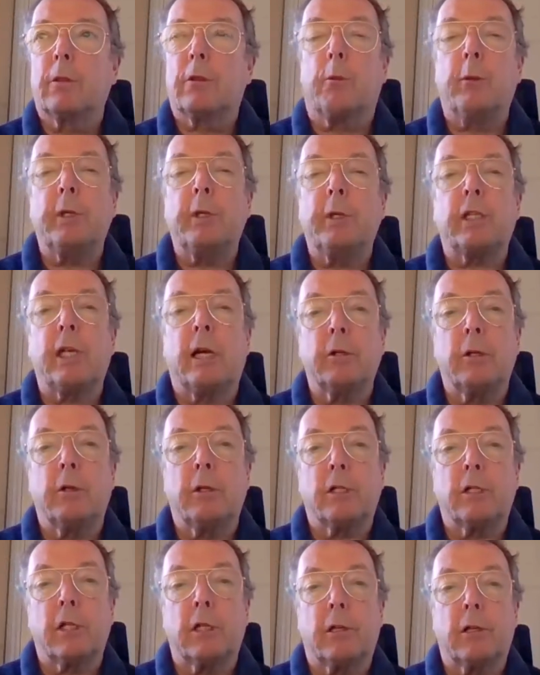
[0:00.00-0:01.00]
retail
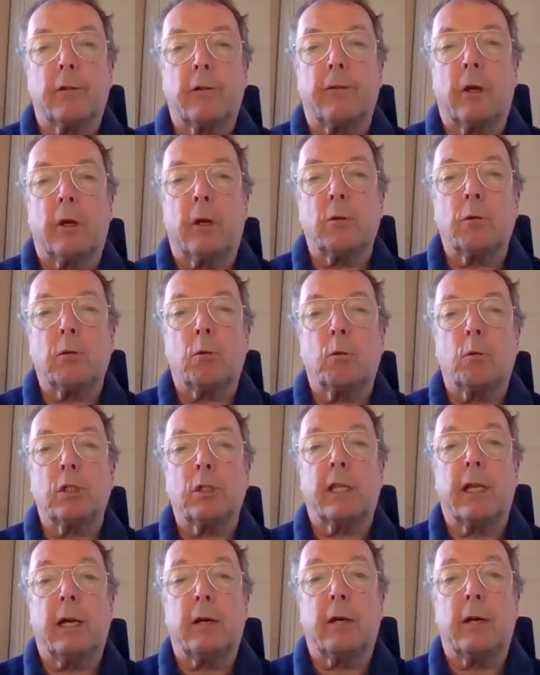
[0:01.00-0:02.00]
units at the front, which
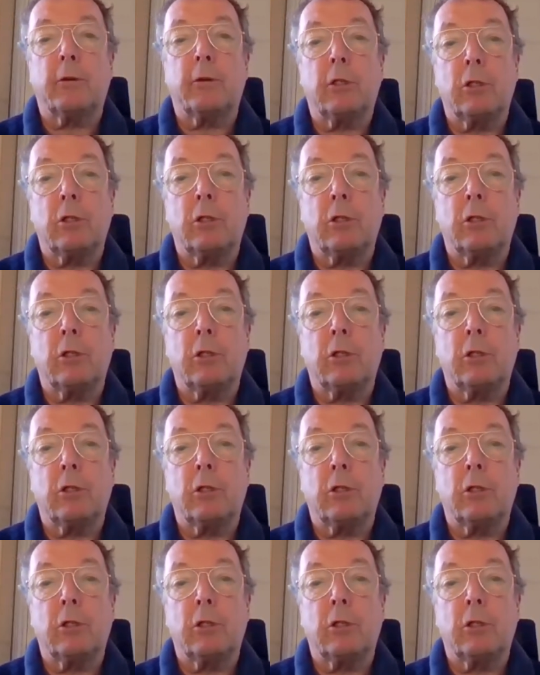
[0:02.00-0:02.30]
they'll use